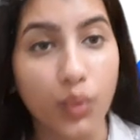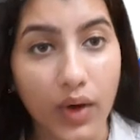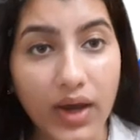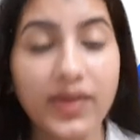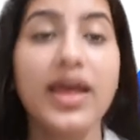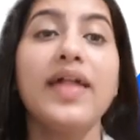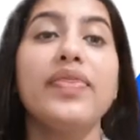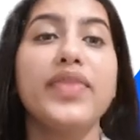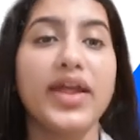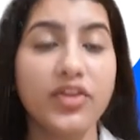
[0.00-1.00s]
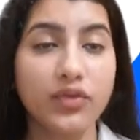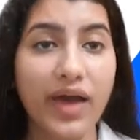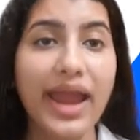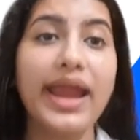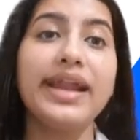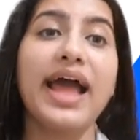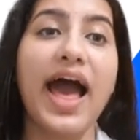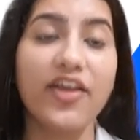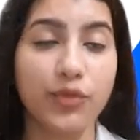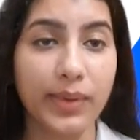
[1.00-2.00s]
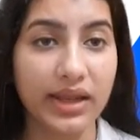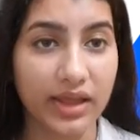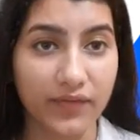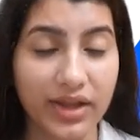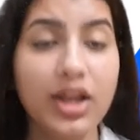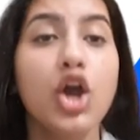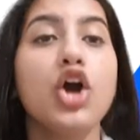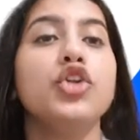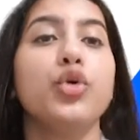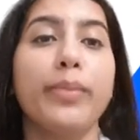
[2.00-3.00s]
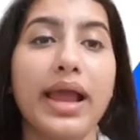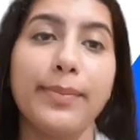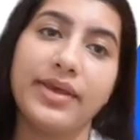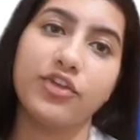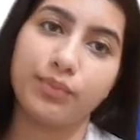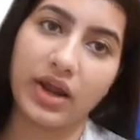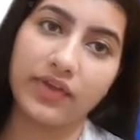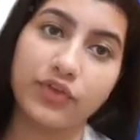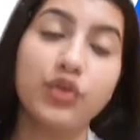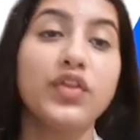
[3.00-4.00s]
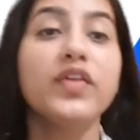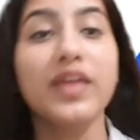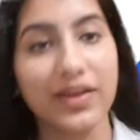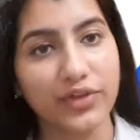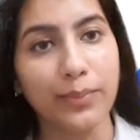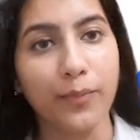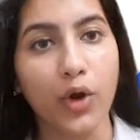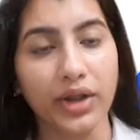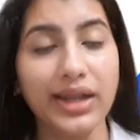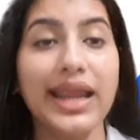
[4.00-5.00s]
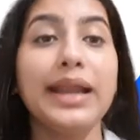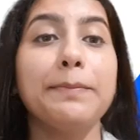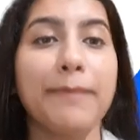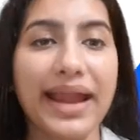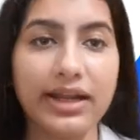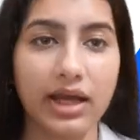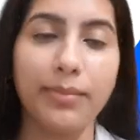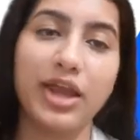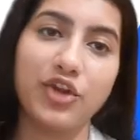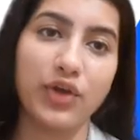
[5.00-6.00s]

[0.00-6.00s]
work, that's why it has been given Nobel Peace Prize. So this is important, it might come in your